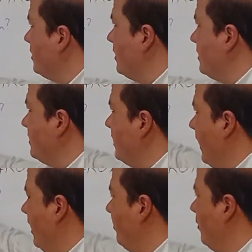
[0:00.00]
Does is the
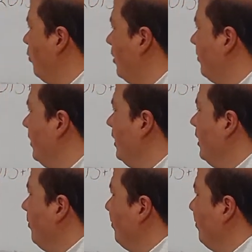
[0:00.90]
helping verb.